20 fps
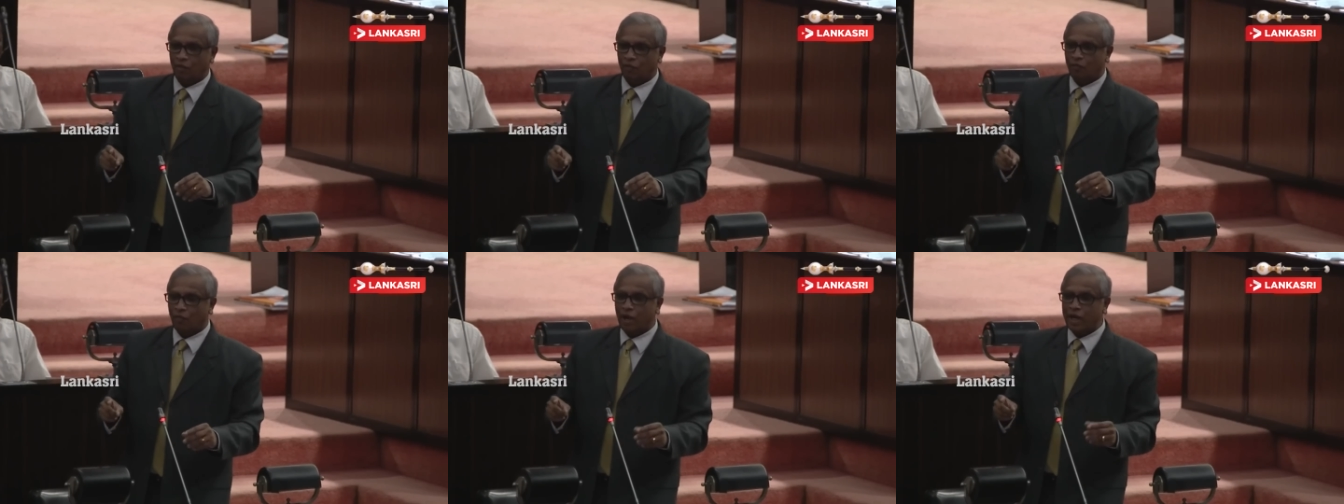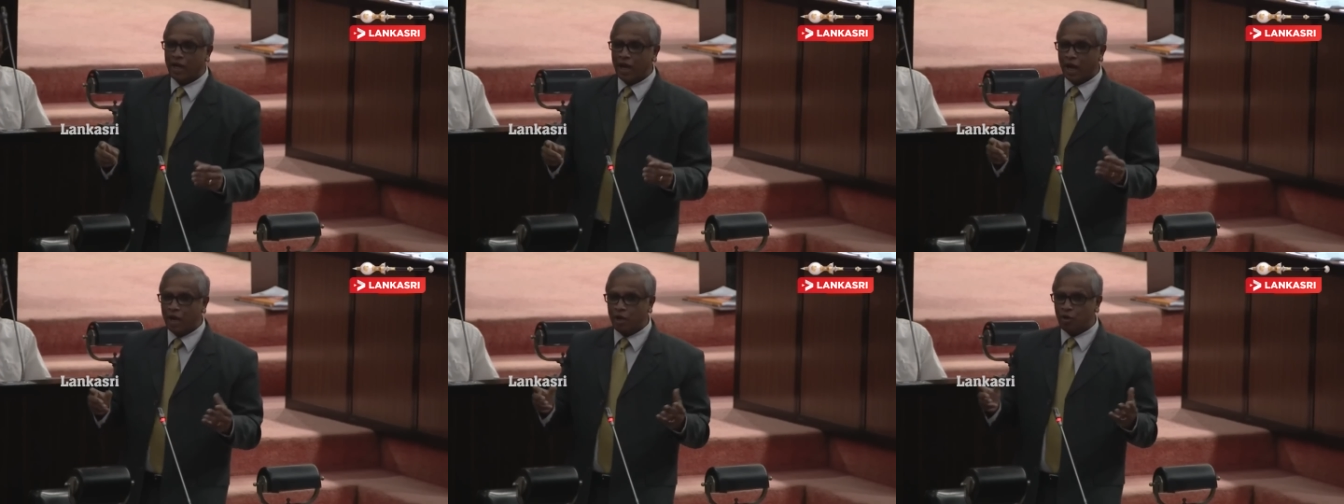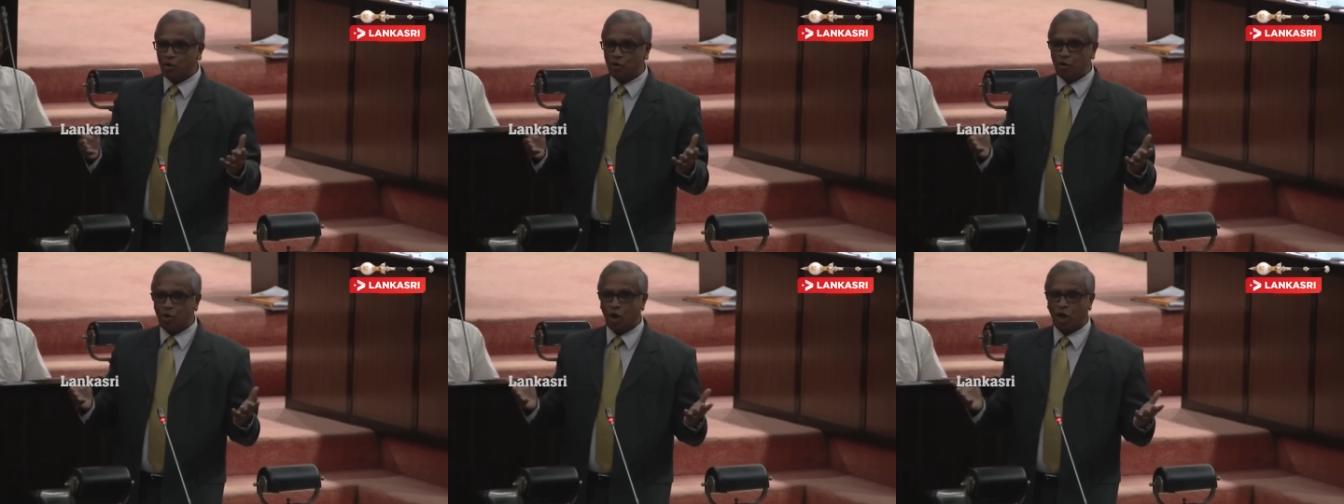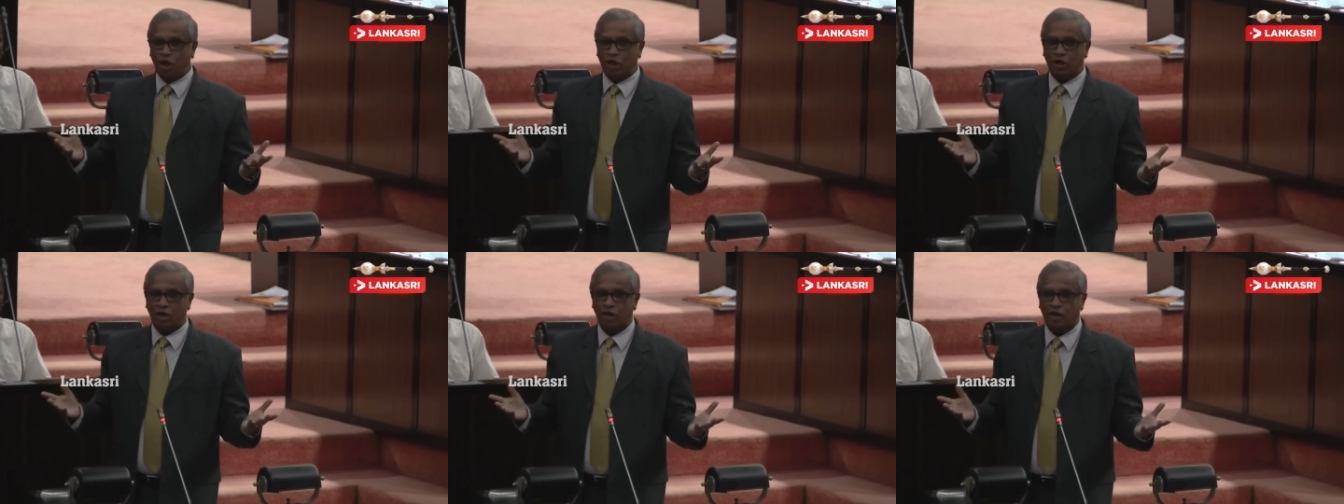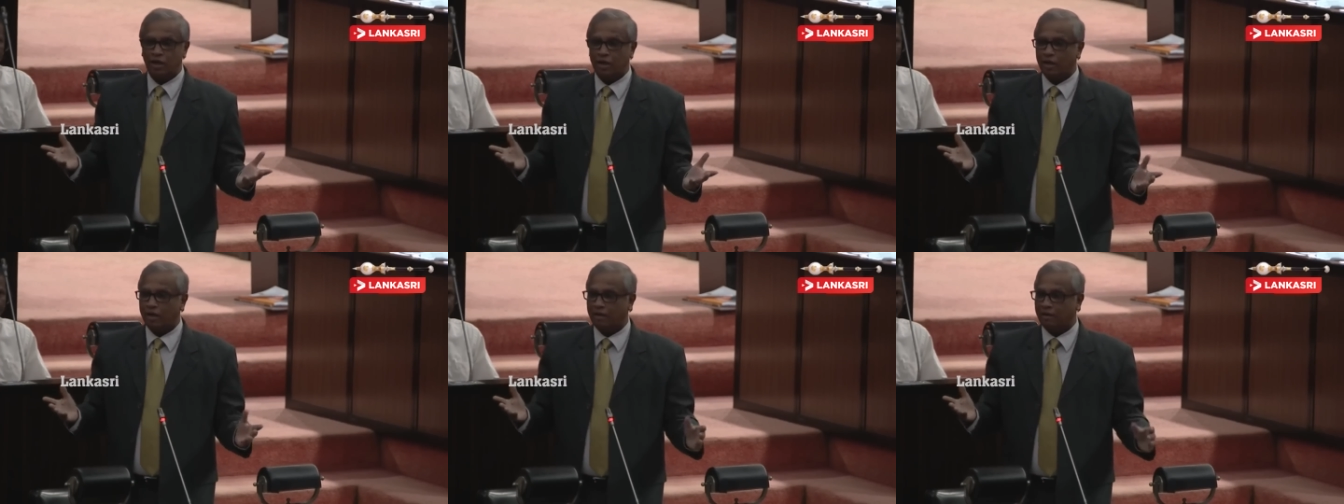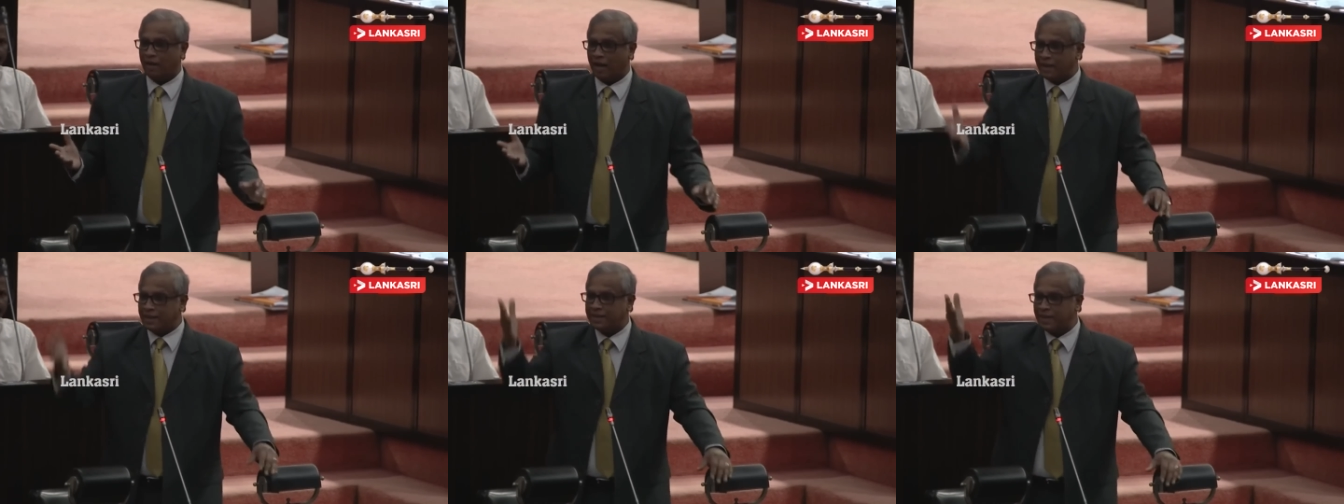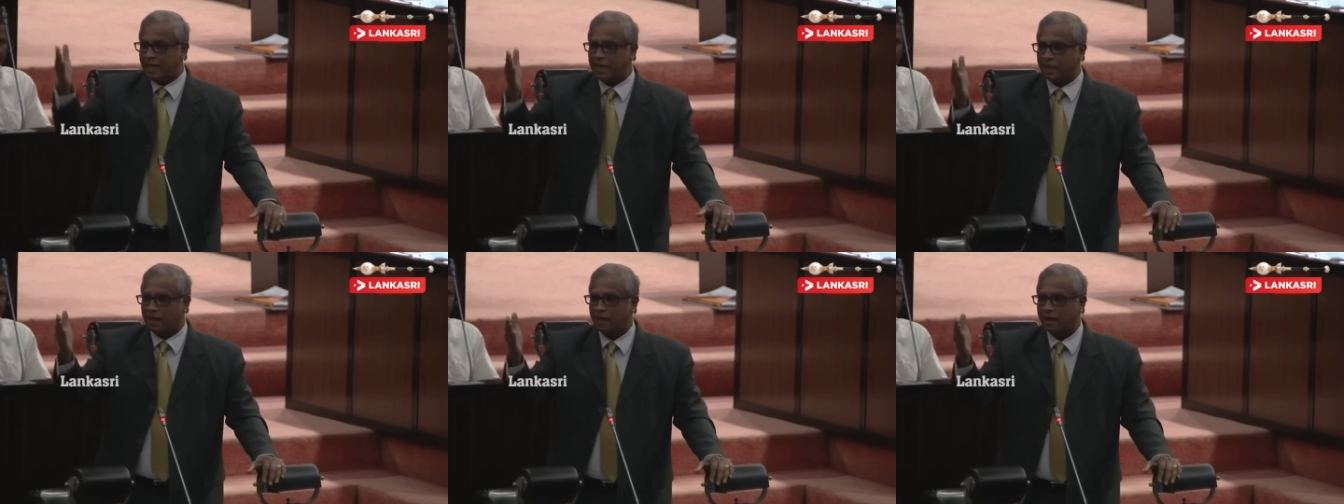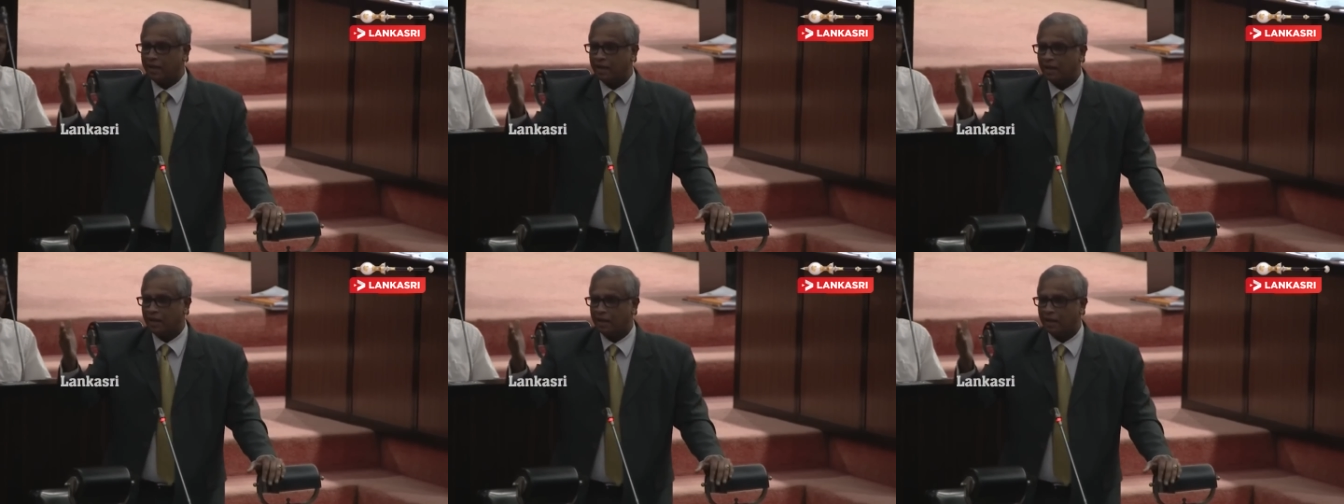Why are you not rising